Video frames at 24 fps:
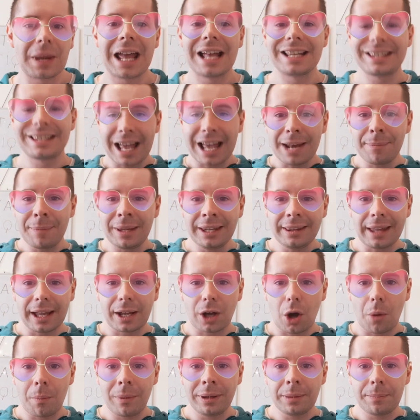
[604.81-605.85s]
Tell me in the
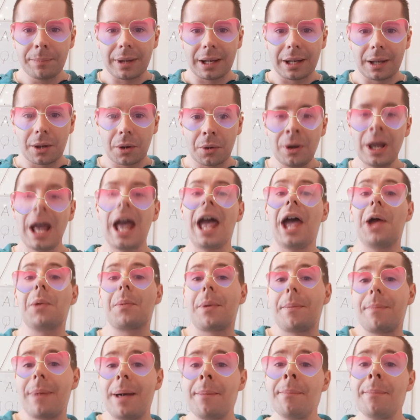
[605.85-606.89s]
comment below, and
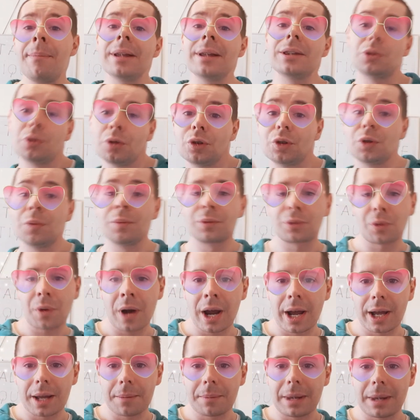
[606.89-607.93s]
remember to
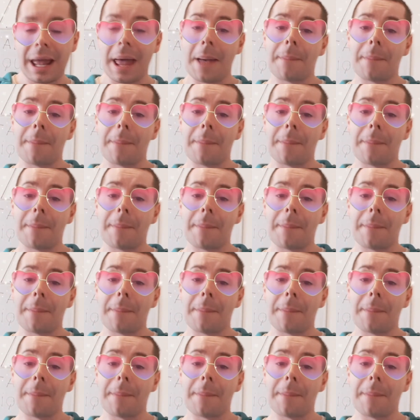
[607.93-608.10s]
subscribe,